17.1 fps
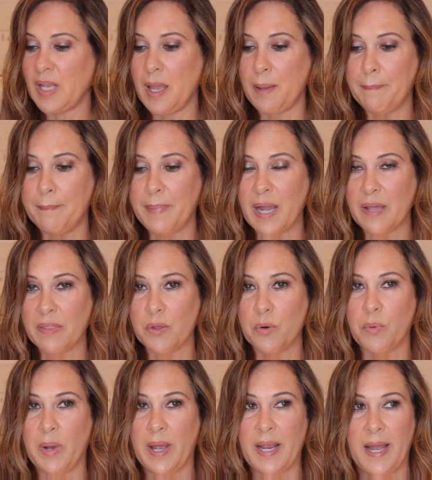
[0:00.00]
And by the
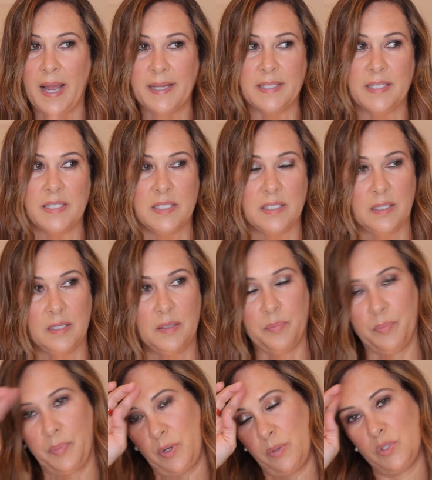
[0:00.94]
way, I
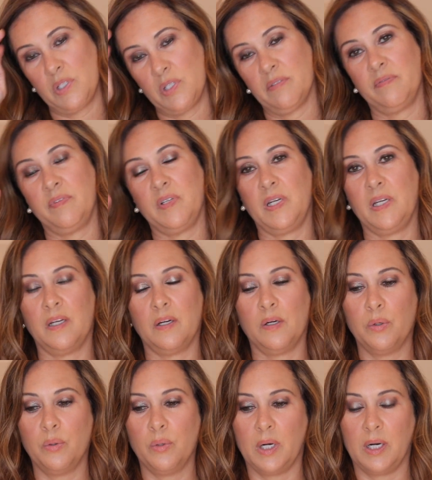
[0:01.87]
did post a
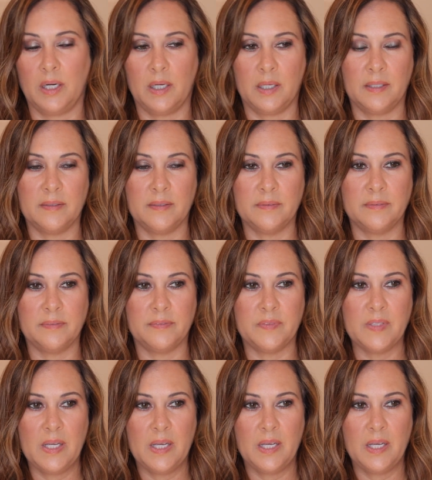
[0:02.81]
video of